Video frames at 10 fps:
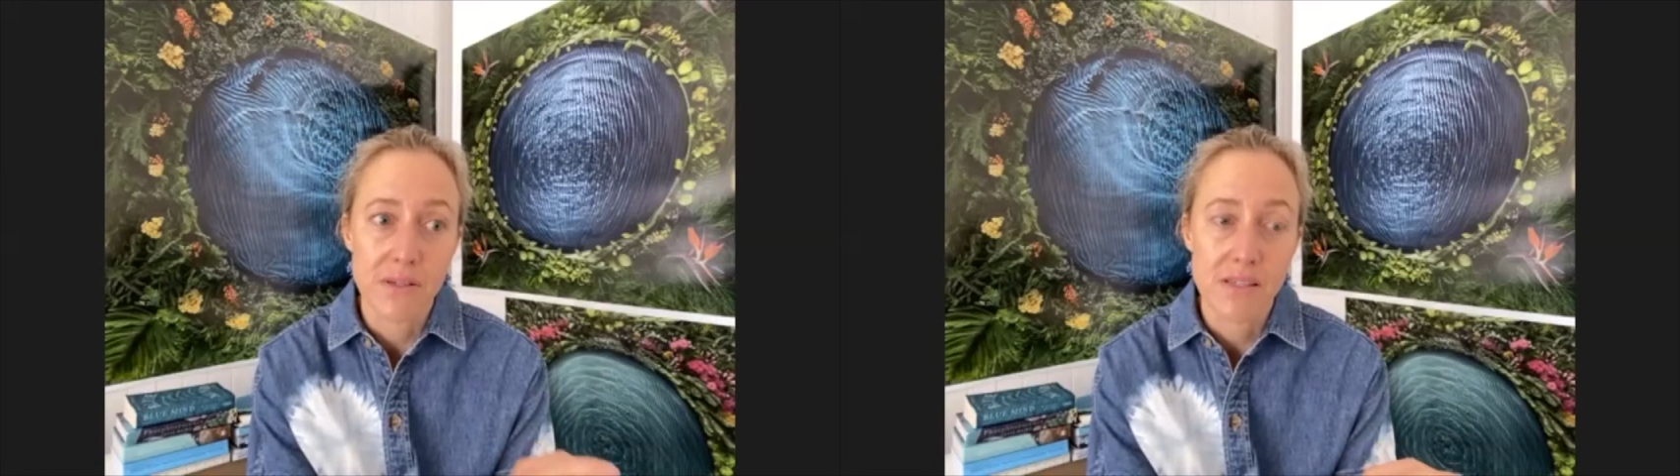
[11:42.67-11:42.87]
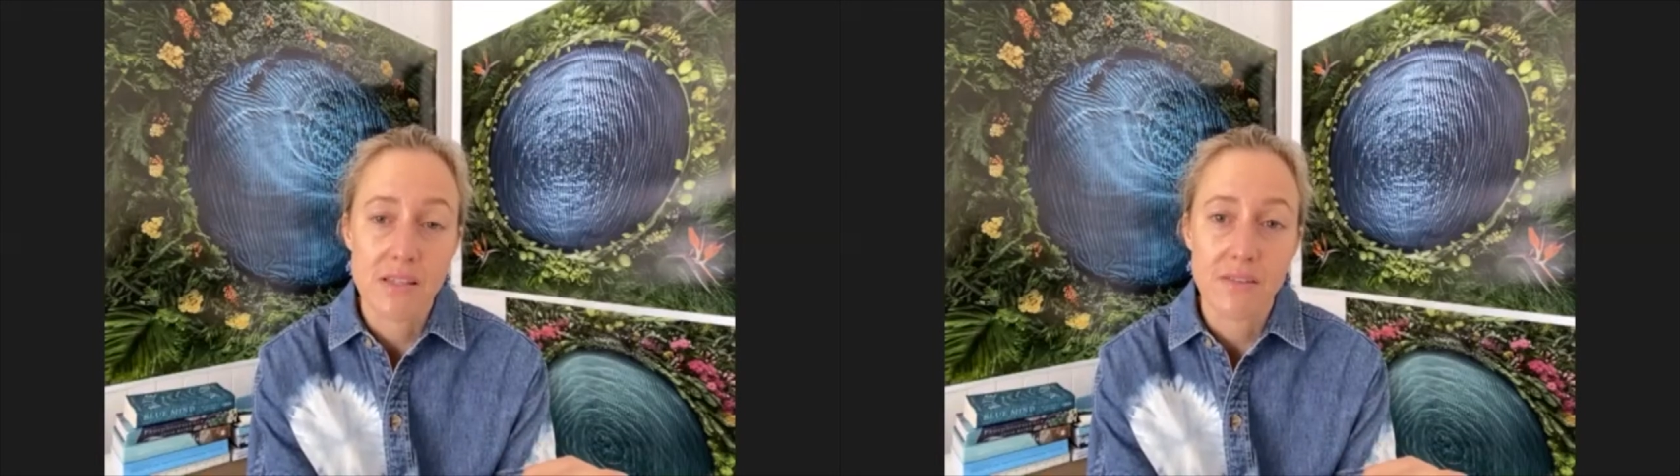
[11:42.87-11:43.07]

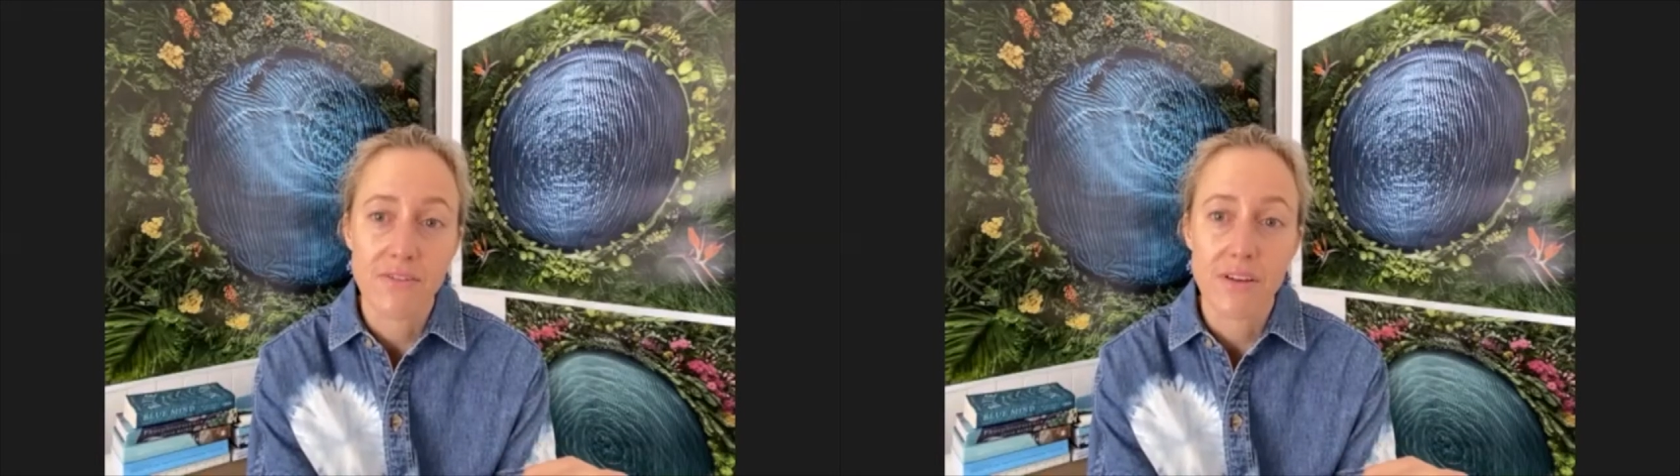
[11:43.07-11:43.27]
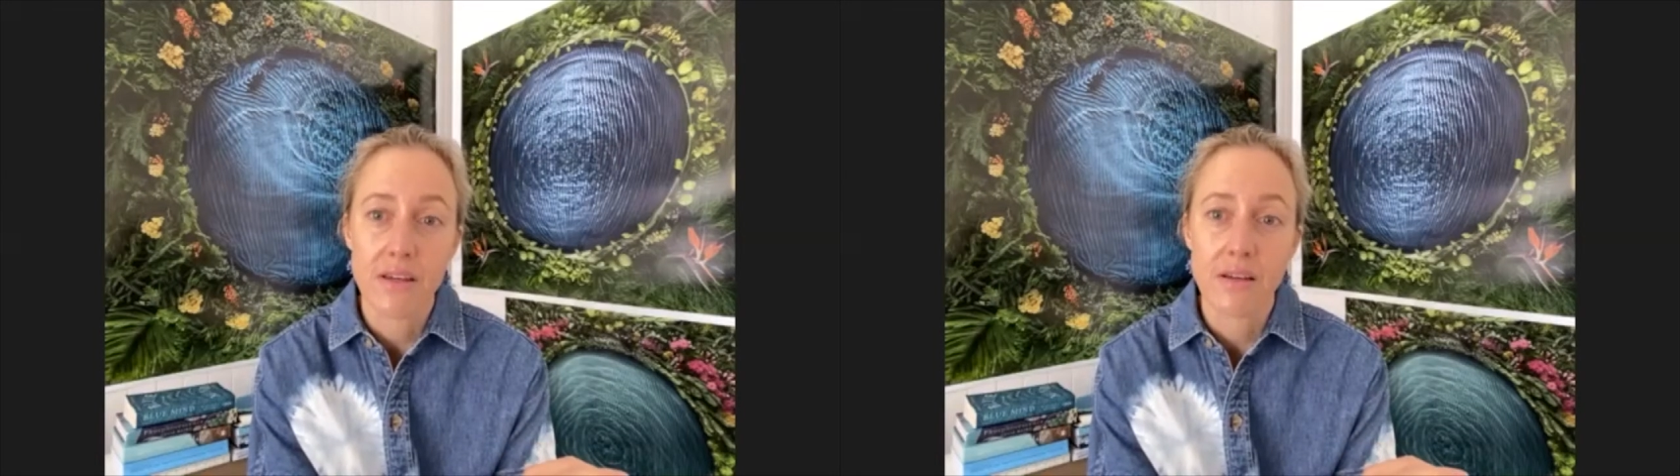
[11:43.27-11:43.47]

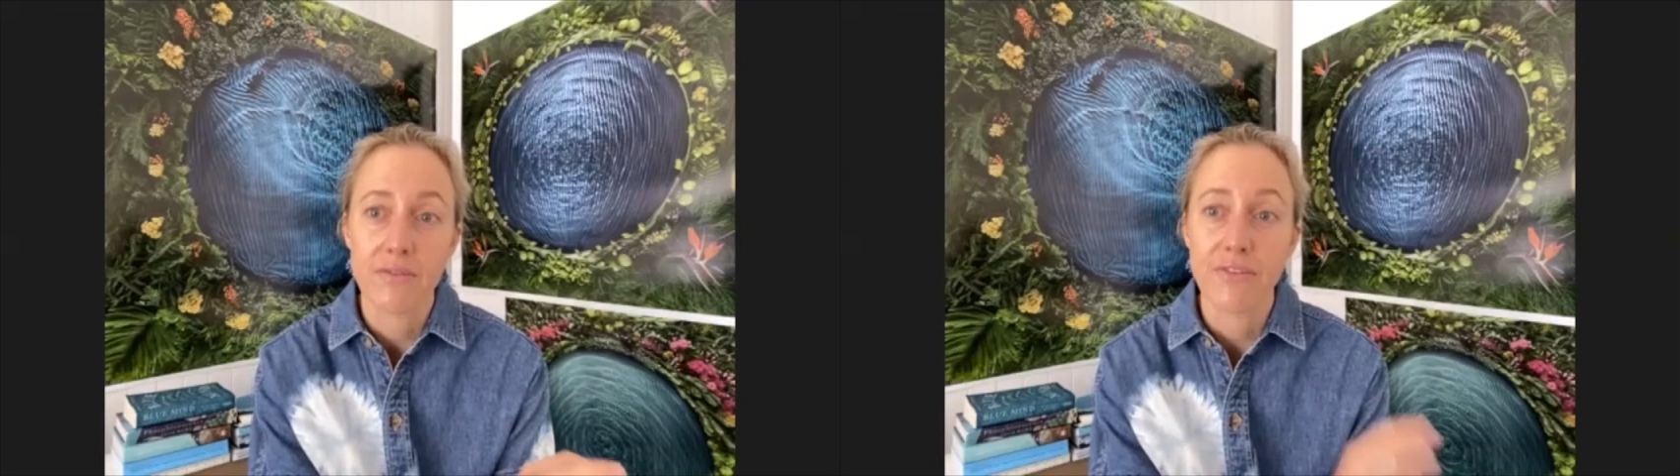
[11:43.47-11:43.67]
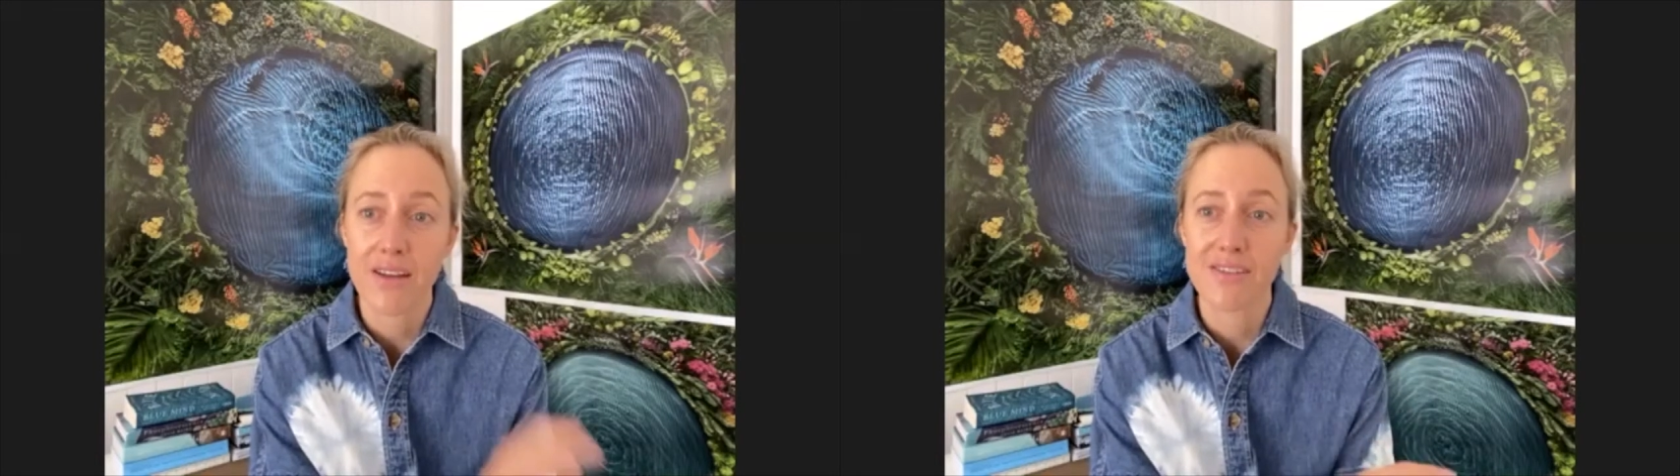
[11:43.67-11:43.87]
Pacific
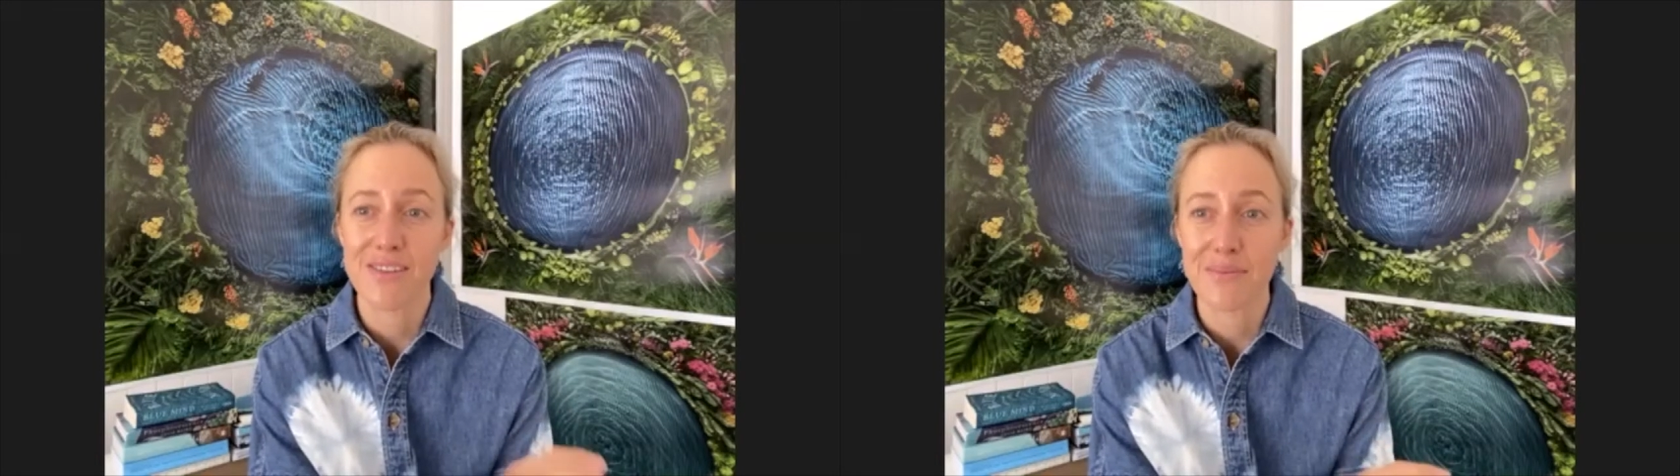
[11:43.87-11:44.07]
faster